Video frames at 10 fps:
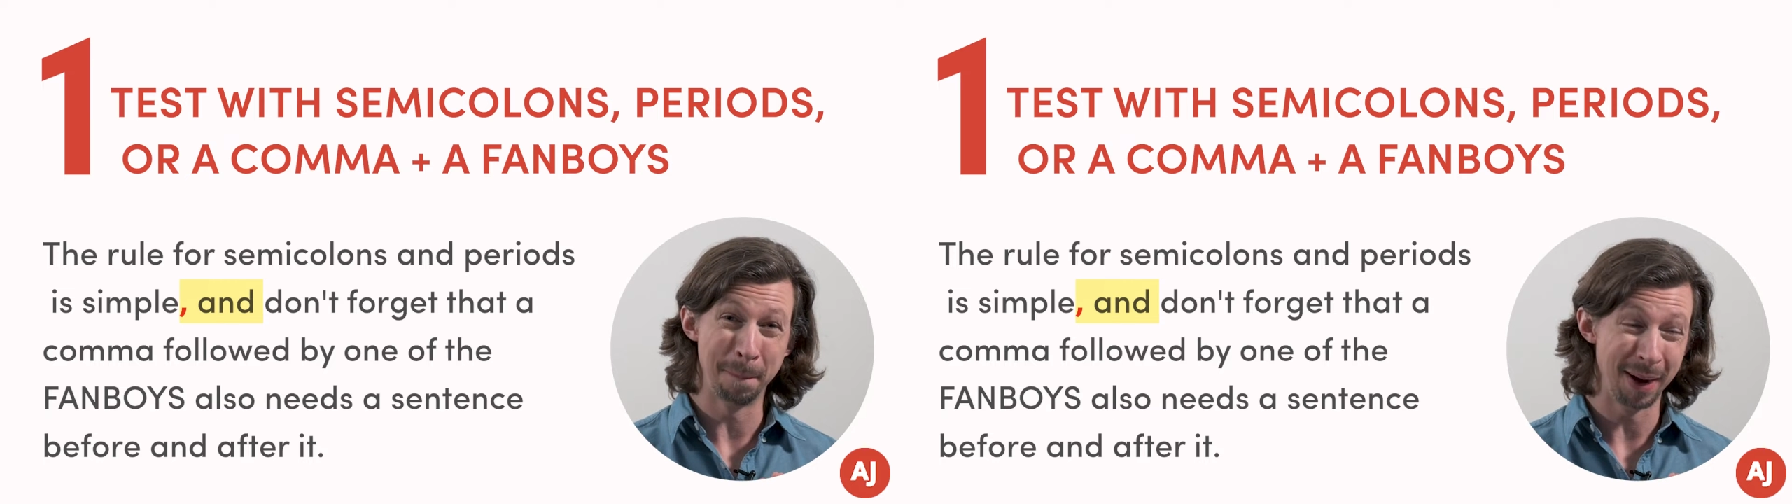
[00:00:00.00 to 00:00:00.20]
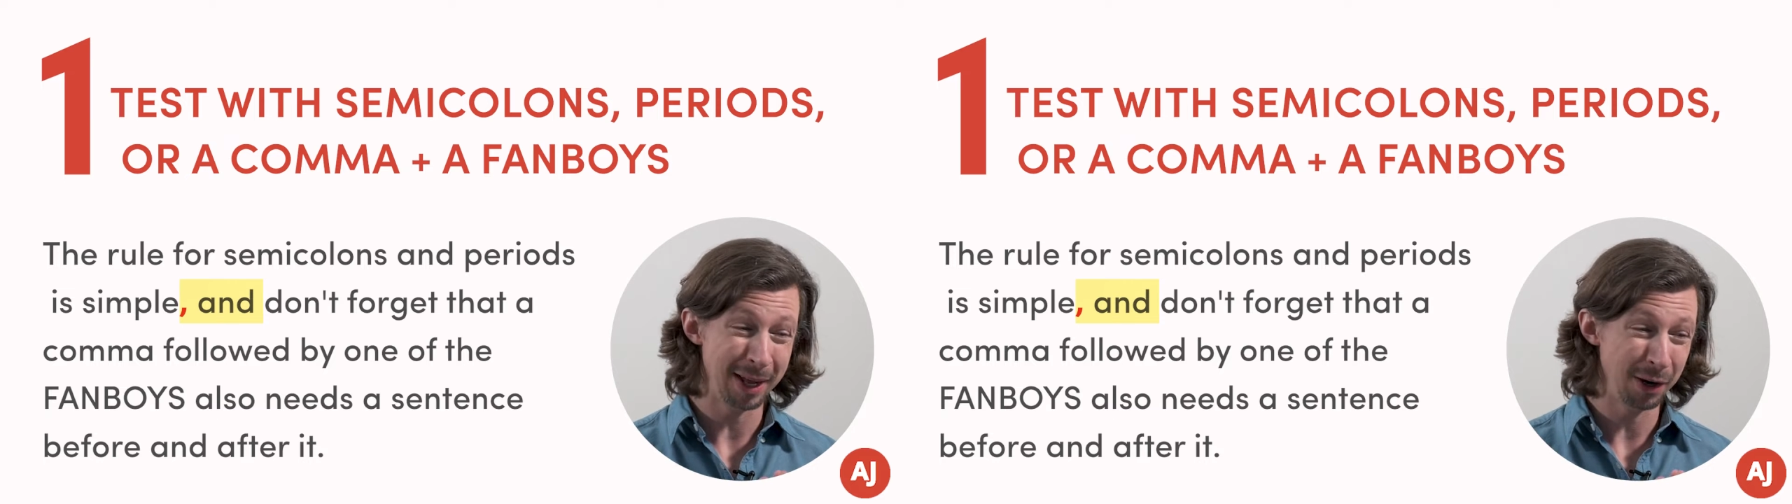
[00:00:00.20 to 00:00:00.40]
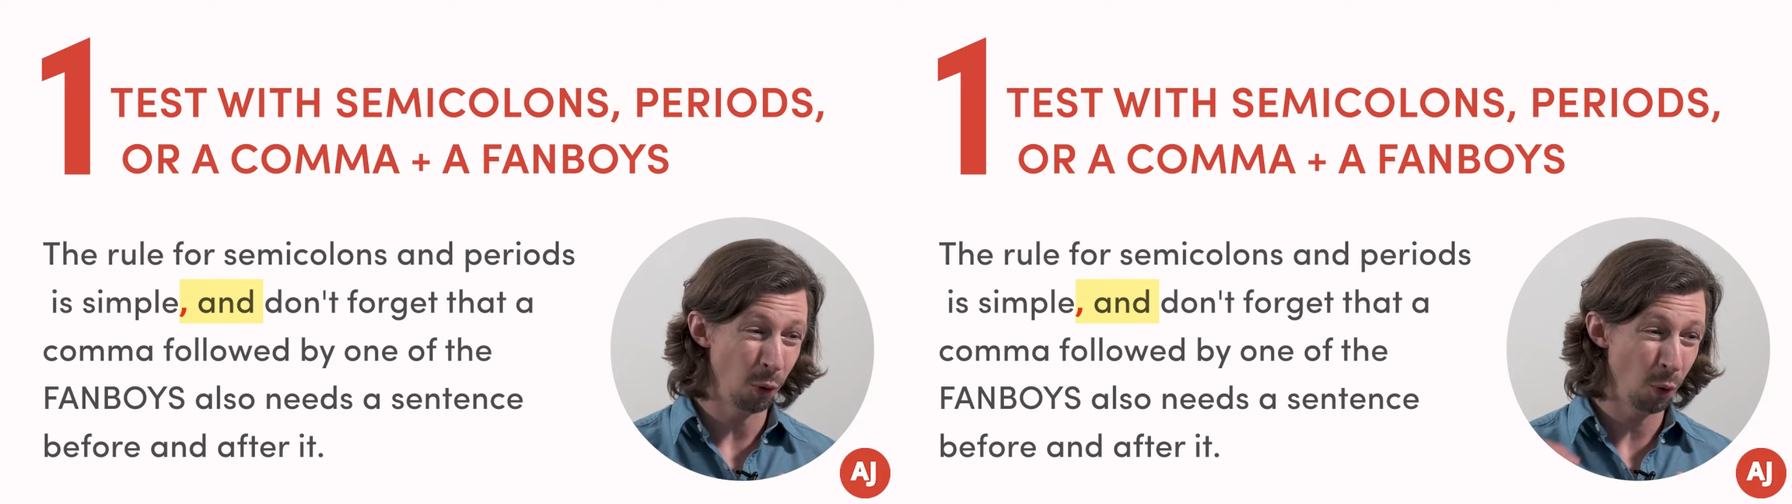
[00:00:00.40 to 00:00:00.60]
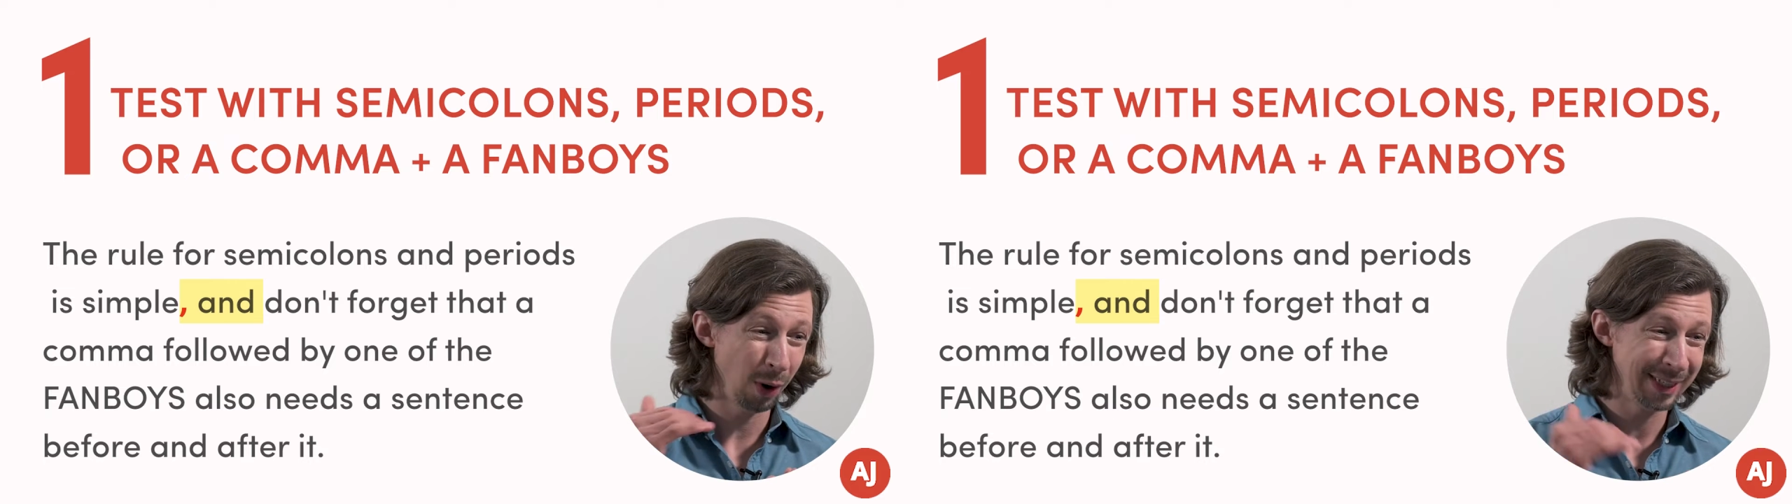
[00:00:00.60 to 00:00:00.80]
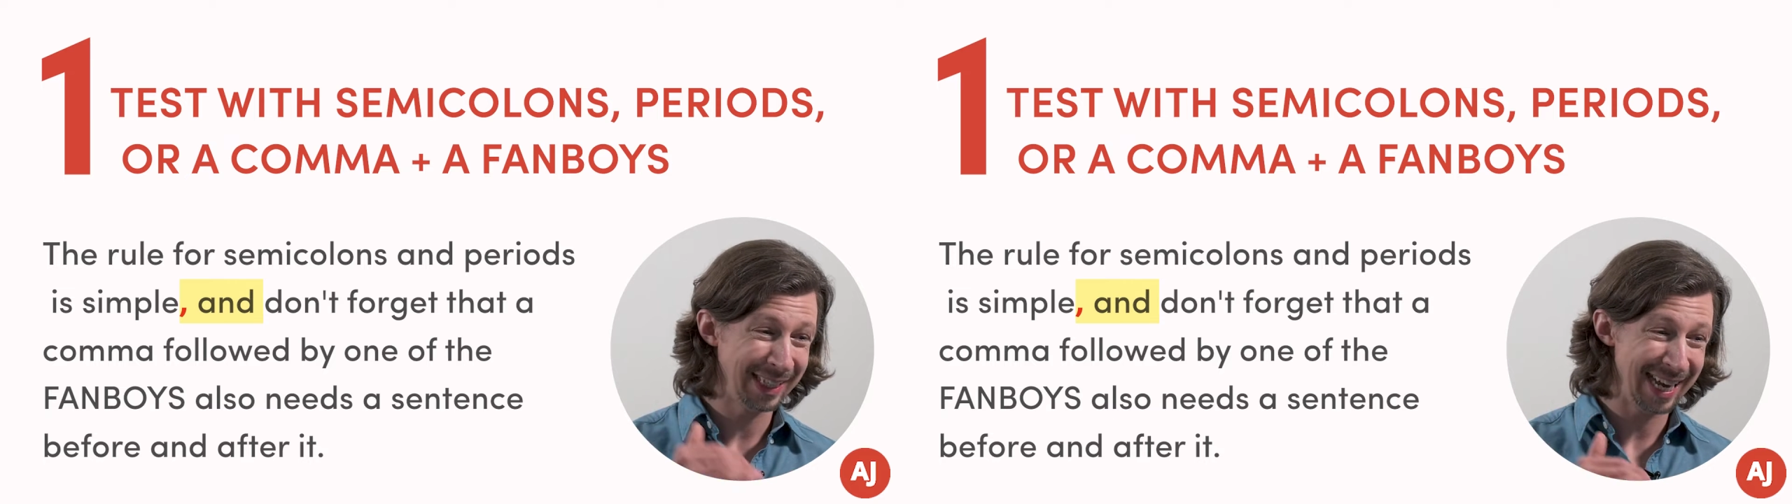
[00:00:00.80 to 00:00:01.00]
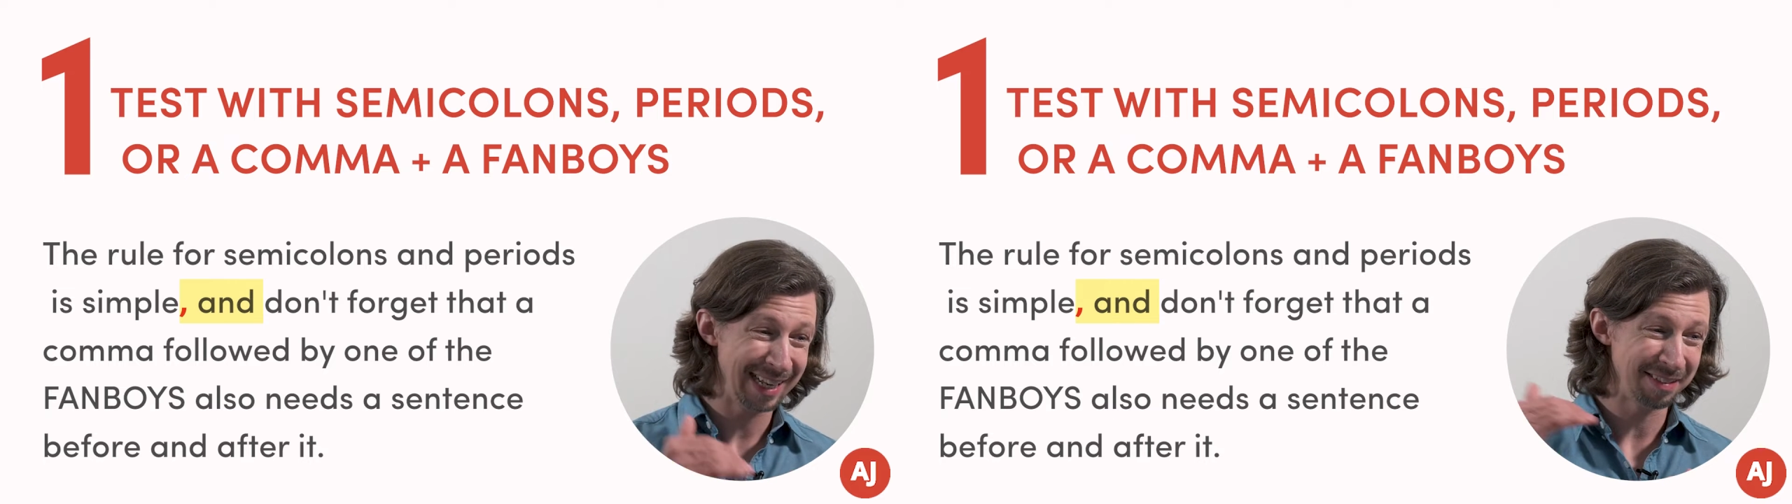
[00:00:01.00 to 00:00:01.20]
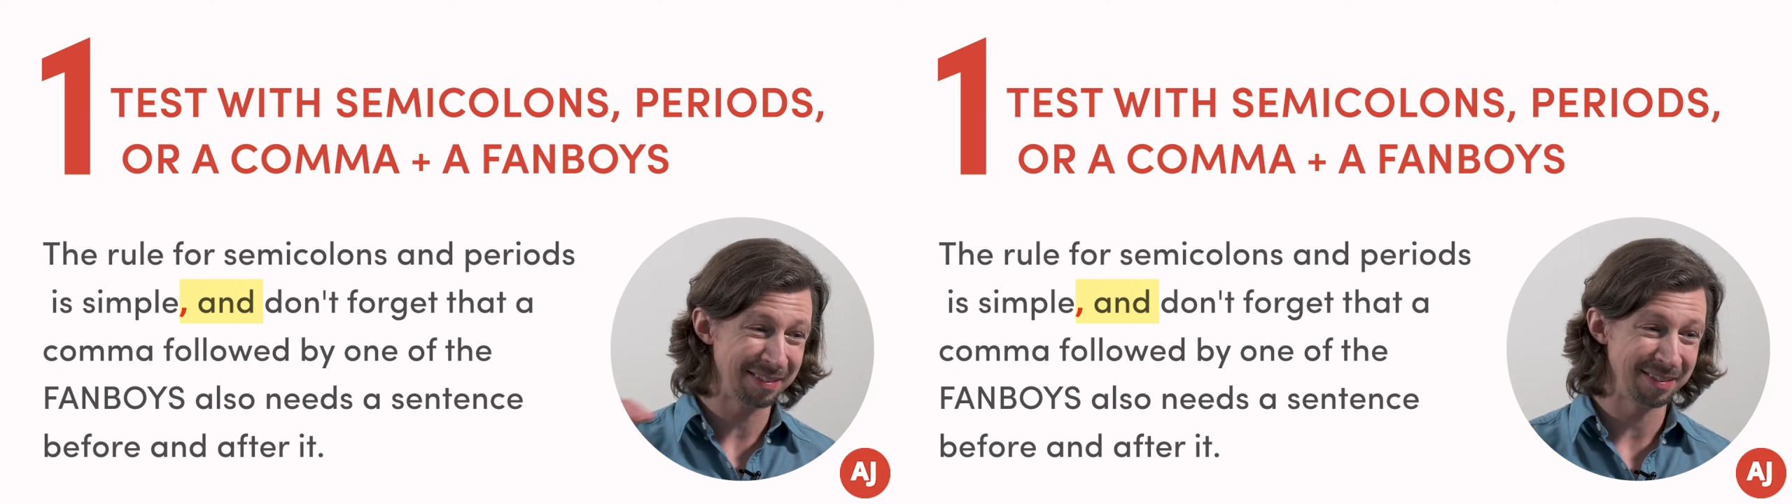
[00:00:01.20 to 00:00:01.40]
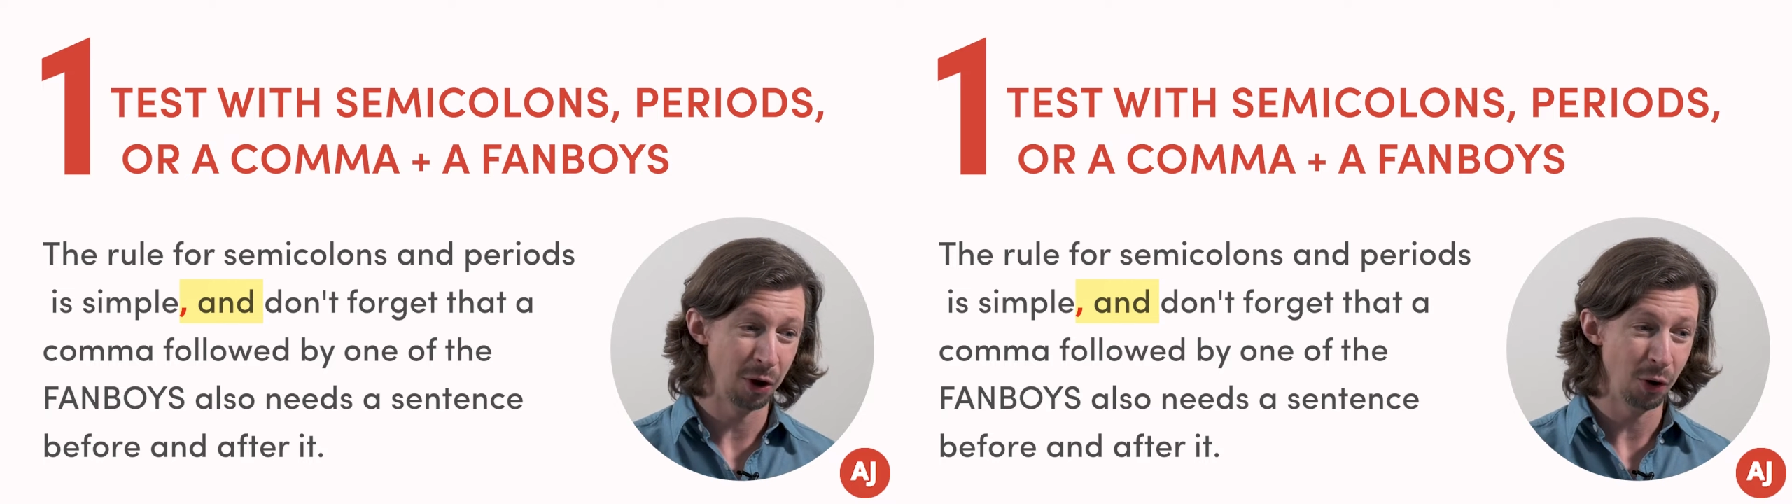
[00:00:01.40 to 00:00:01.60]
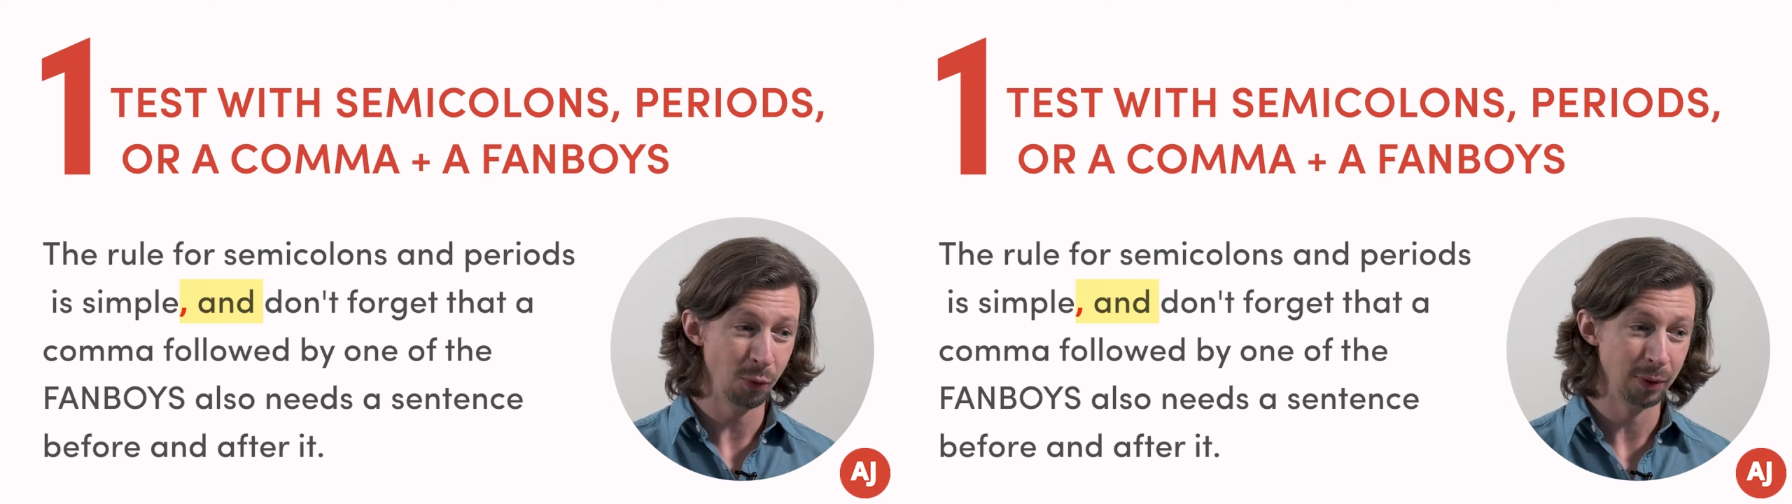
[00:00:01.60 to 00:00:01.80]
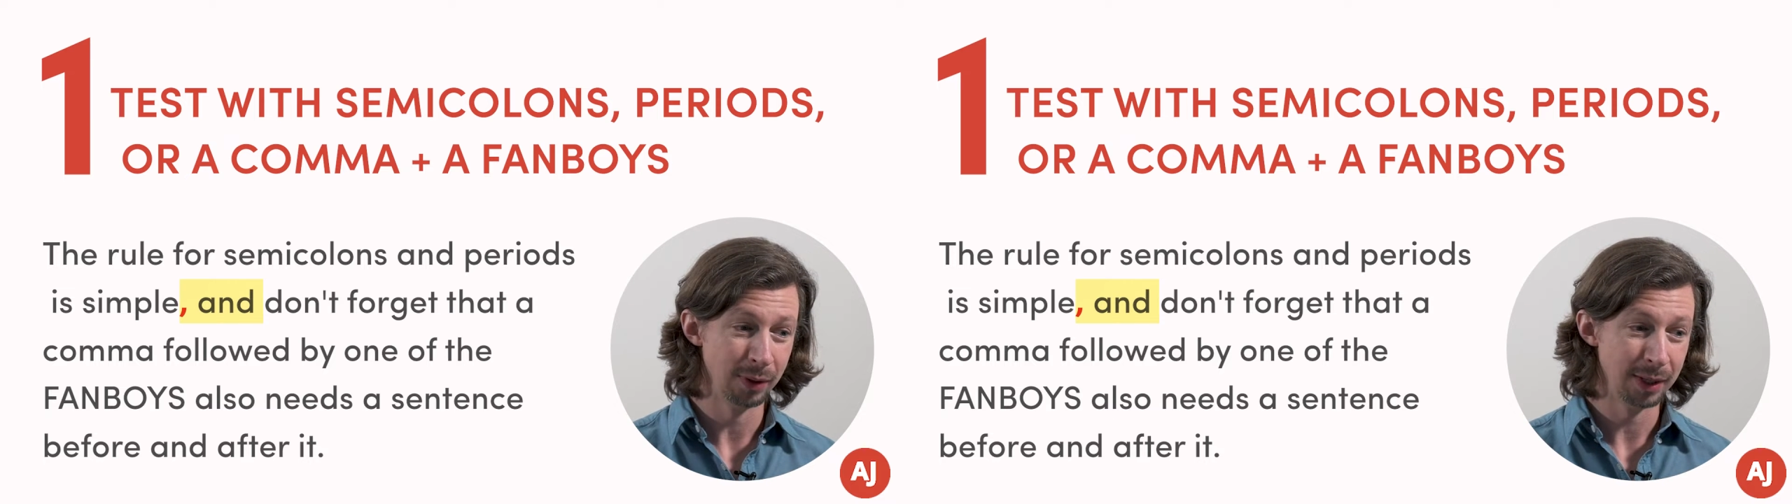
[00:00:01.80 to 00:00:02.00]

but, or, yet, so,